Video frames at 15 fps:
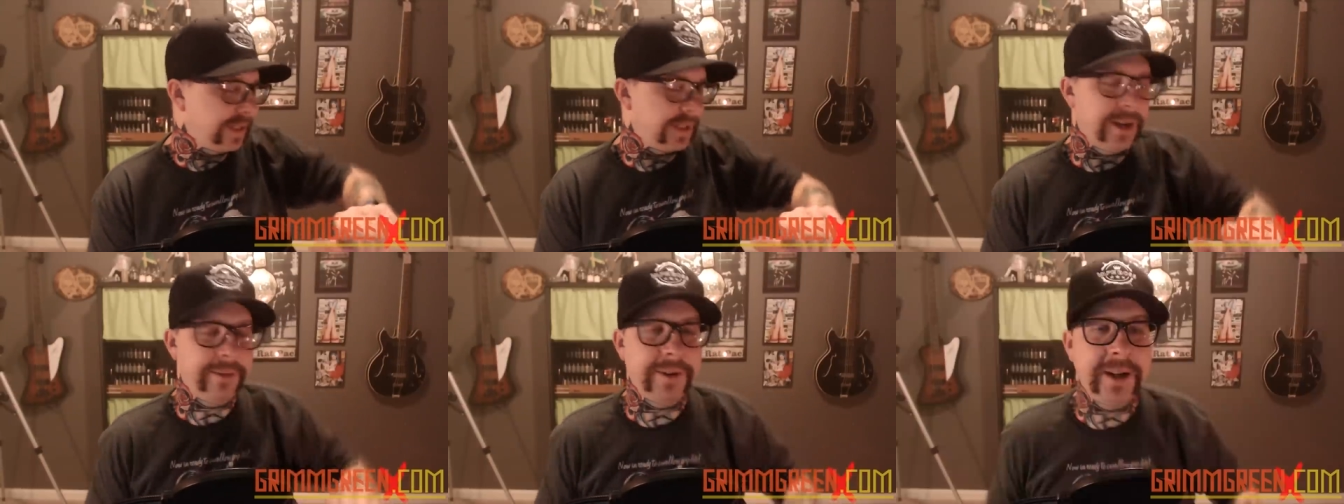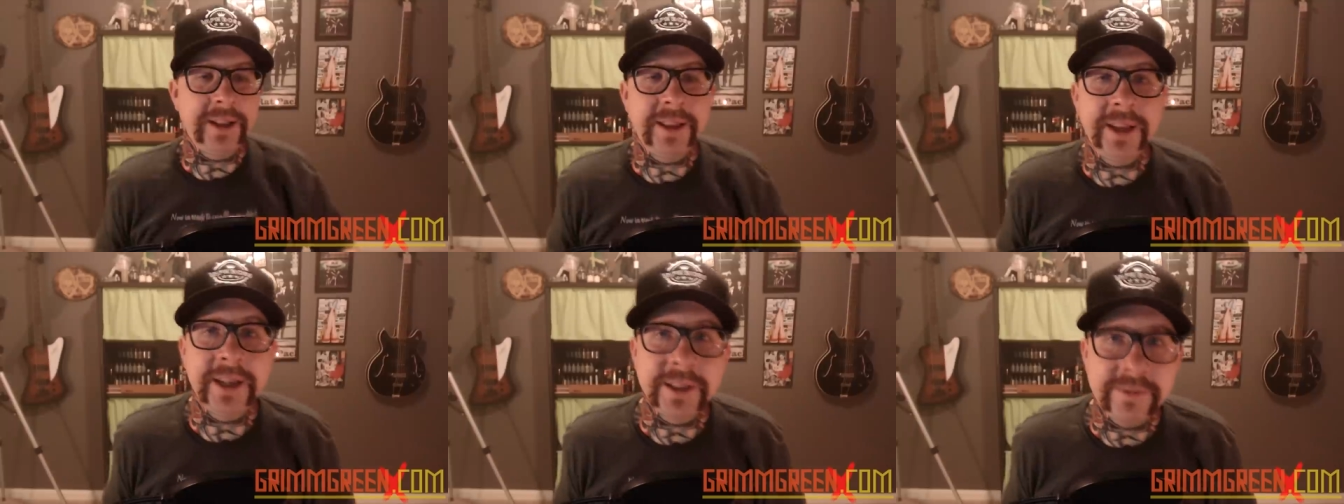stuff, and I
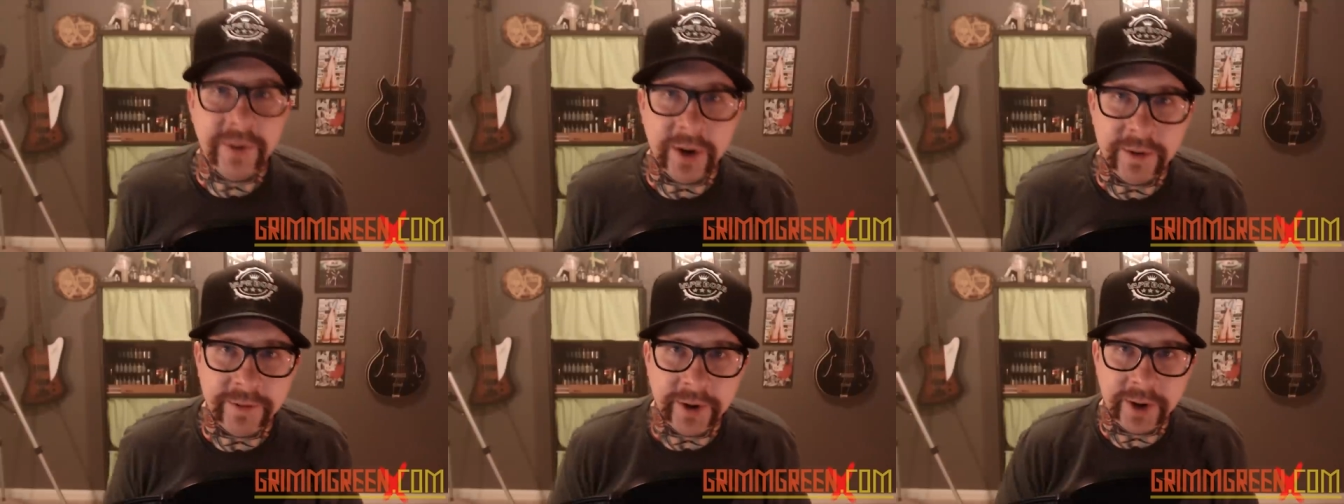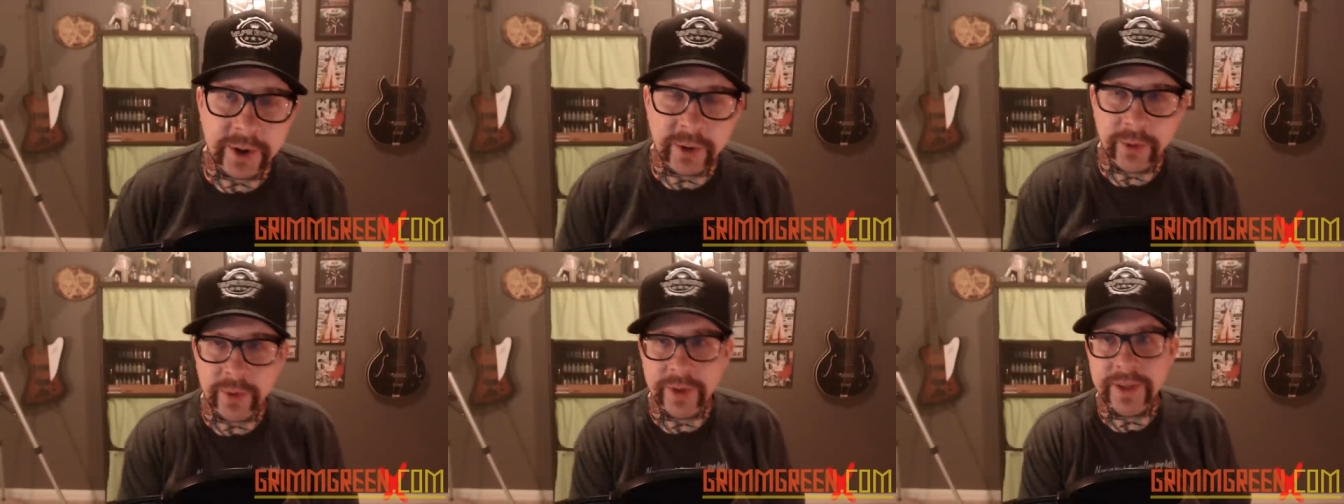think it's very, very
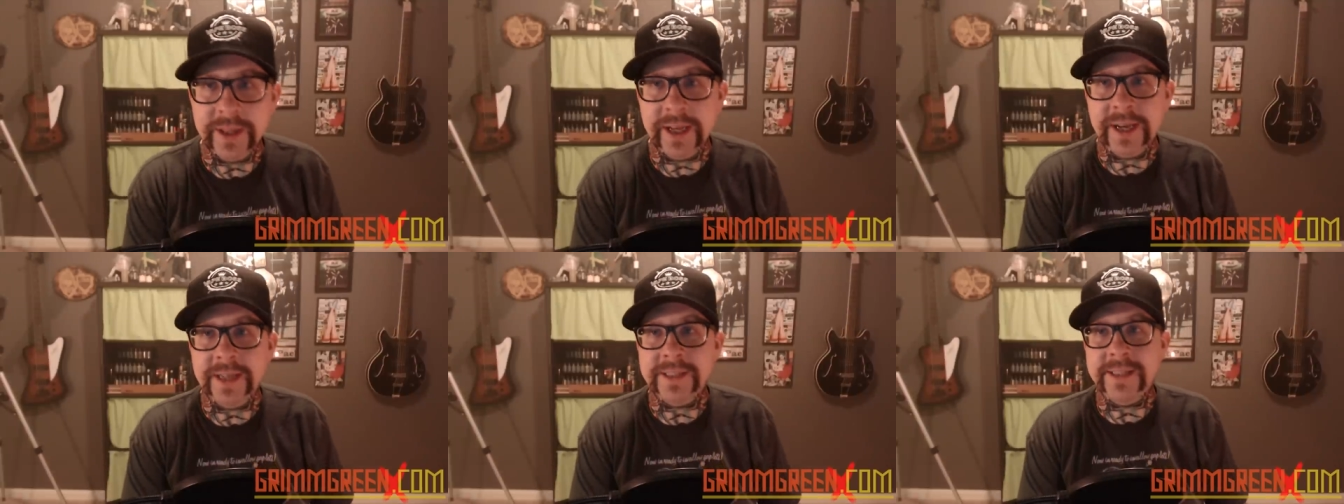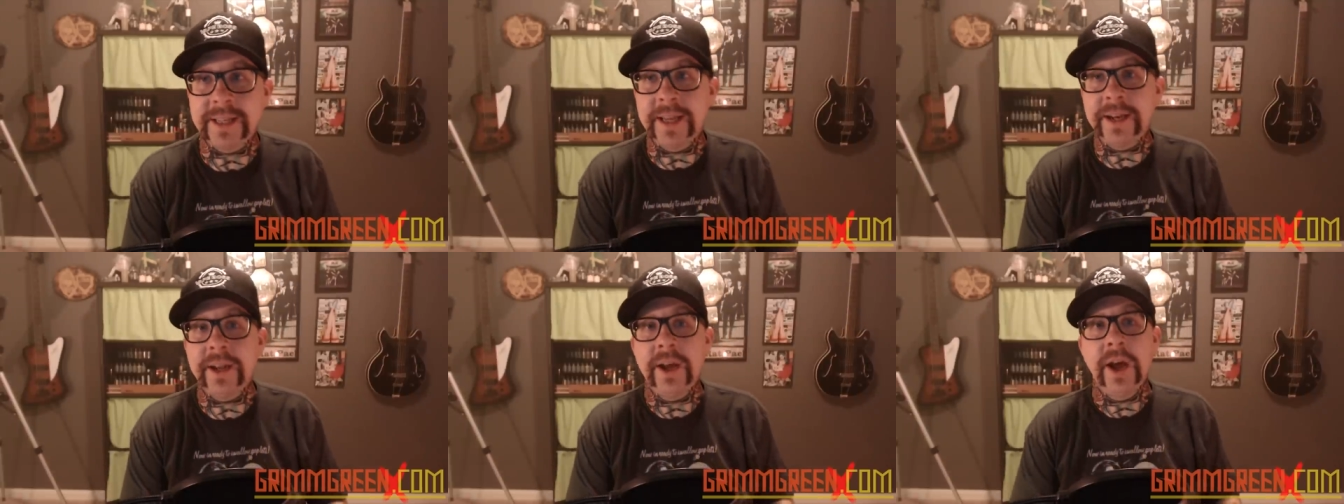cool. And like I
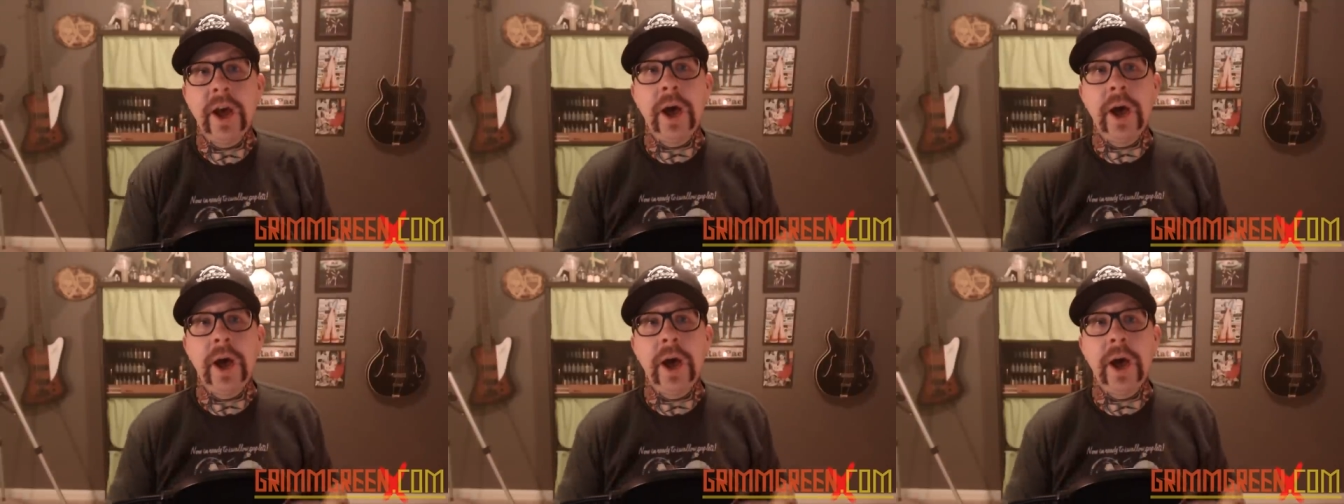said,